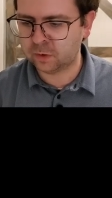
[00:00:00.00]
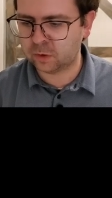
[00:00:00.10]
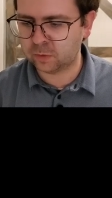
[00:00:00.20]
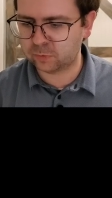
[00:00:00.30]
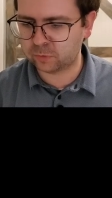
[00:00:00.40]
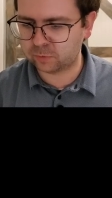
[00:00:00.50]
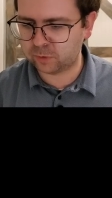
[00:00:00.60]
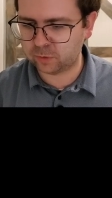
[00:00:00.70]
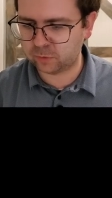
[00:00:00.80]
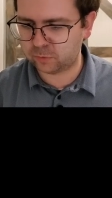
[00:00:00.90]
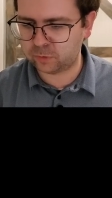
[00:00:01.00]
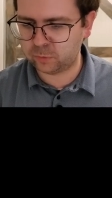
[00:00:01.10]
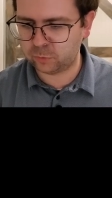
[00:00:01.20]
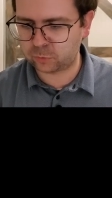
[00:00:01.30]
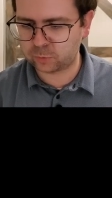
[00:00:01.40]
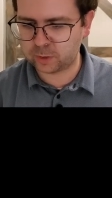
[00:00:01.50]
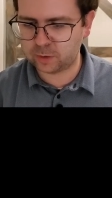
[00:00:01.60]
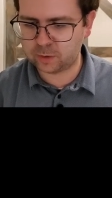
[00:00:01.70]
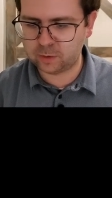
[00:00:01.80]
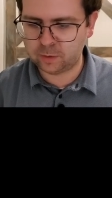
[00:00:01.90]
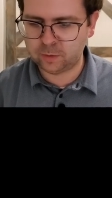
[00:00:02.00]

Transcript: All that's left here is Q squared.